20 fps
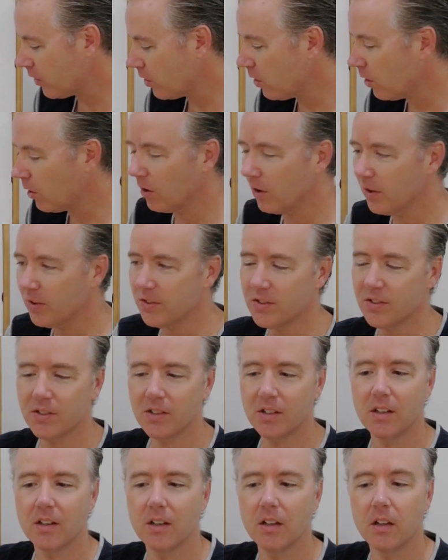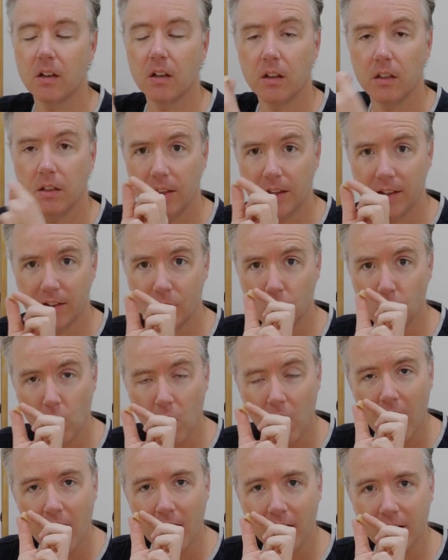of course this
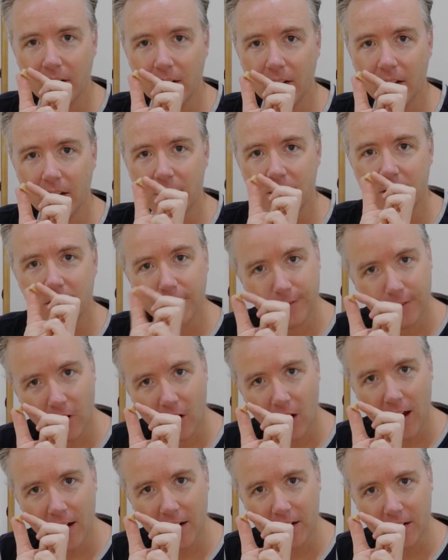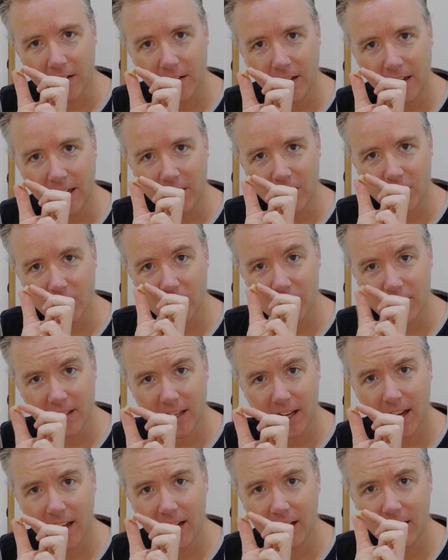one divided into
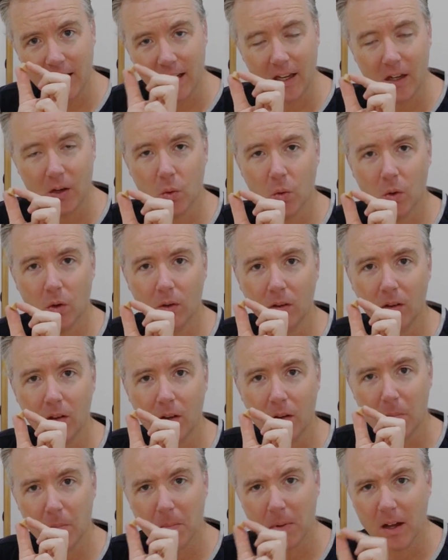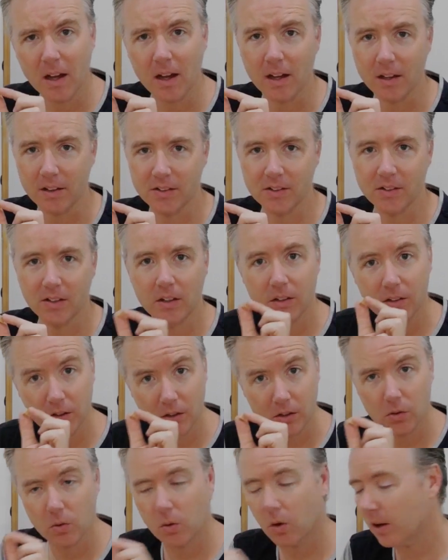10 equal parts.
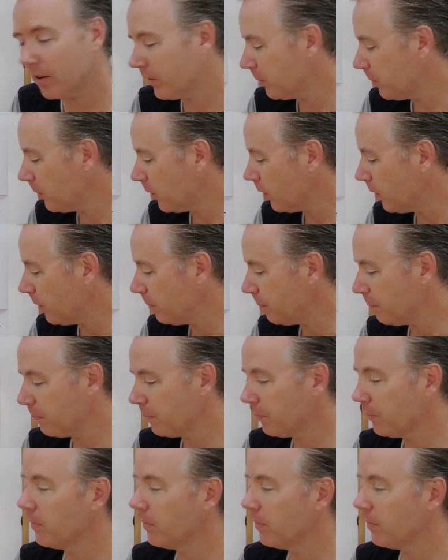So it's quite small.